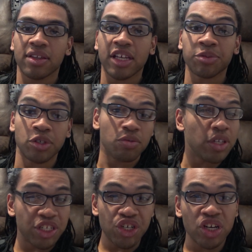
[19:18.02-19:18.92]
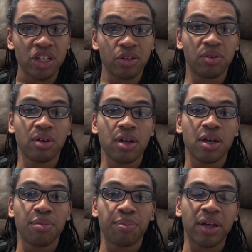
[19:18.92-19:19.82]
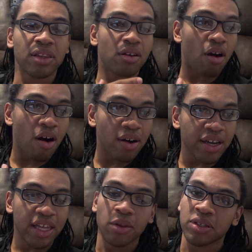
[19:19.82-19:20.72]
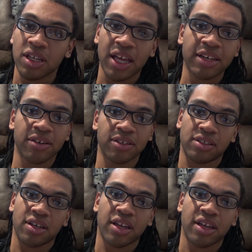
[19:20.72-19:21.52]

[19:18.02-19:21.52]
That's what you really should do. But there are, again, those collectors.